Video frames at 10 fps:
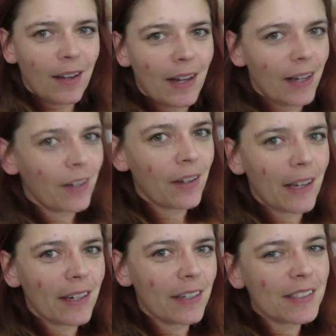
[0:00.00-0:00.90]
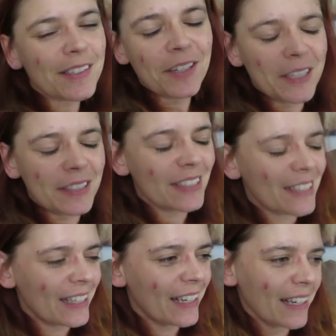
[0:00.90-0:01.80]
I don't get it,
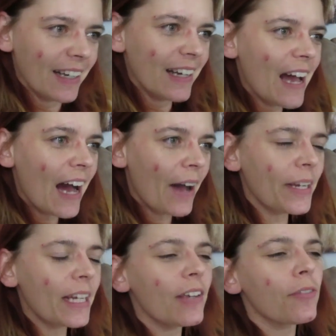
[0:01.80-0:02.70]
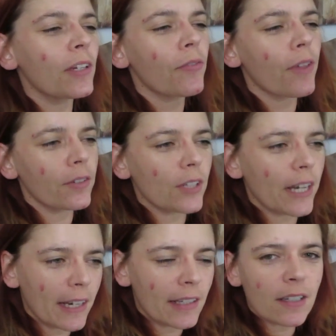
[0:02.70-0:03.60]
seriously. I mean, even if those are
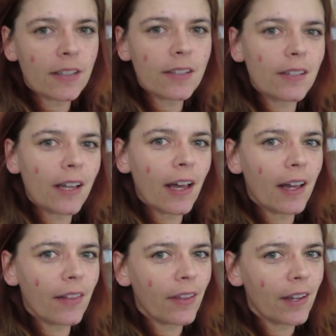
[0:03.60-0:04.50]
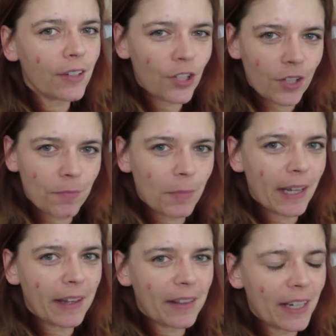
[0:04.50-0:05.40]
actors and they are just playing